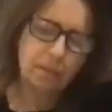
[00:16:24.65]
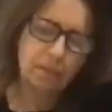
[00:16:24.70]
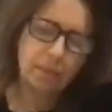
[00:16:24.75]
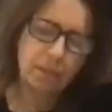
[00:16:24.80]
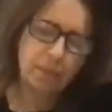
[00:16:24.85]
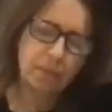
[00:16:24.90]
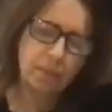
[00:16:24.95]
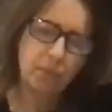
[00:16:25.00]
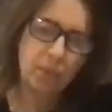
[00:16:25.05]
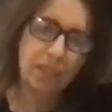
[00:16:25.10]

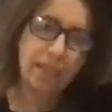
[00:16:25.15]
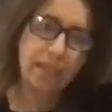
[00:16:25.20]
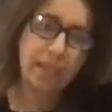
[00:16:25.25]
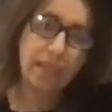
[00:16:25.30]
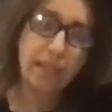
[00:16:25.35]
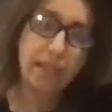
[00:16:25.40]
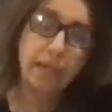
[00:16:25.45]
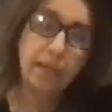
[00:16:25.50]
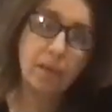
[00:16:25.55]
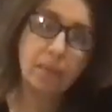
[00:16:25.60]
people we
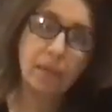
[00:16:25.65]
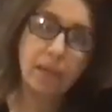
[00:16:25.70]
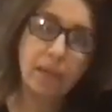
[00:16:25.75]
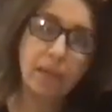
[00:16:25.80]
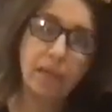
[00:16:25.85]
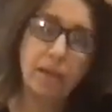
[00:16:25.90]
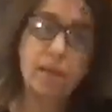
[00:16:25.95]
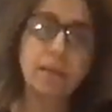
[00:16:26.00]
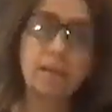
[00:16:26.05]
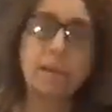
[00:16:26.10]
care
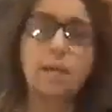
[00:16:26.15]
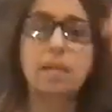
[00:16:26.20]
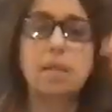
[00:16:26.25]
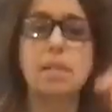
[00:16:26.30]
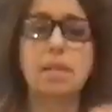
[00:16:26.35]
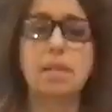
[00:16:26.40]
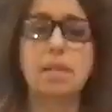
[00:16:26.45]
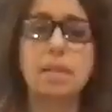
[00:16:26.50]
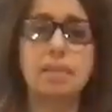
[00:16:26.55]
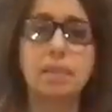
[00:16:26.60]
about,
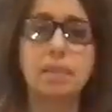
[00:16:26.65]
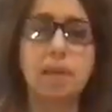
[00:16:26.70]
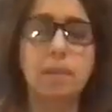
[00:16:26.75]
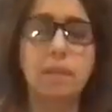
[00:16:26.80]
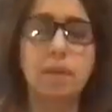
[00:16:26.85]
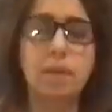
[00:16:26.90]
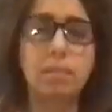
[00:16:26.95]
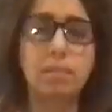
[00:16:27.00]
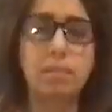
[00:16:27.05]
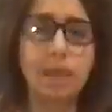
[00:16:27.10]

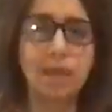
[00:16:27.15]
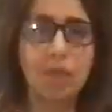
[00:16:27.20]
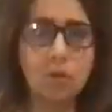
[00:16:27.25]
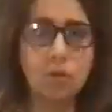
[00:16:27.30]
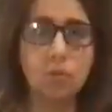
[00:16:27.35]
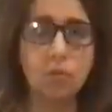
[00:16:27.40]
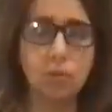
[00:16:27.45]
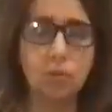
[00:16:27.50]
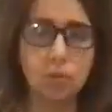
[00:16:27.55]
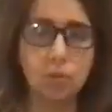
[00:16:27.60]
maybe
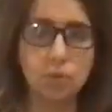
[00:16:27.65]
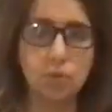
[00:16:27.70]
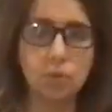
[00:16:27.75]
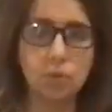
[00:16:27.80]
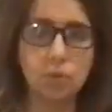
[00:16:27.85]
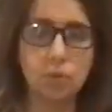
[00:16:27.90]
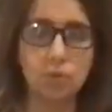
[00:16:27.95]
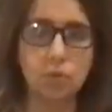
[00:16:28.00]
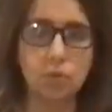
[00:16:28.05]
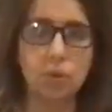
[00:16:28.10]
mentors
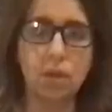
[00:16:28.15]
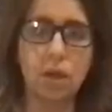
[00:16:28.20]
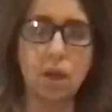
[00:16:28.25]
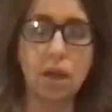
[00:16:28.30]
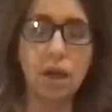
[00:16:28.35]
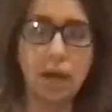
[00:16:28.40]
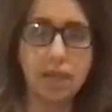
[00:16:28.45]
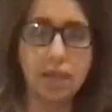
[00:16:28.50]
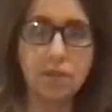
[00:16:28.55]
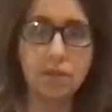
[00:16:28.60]
or
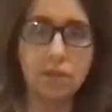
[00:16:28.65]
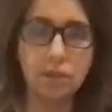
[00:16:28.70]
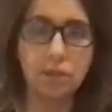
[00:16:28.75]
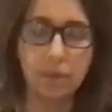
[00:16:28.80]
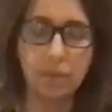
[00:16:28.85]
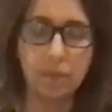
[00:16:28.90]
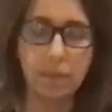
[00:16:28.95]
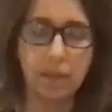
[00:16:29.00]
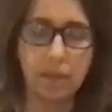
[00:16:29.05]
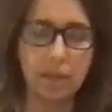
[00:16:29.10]
guides on
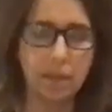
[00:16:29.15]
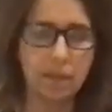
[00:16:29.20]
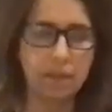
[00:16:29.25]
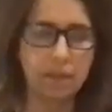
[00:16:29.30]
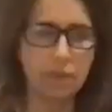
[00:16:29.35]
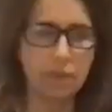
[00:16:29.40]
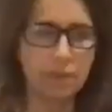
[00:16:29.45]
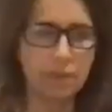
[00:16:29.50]
the path.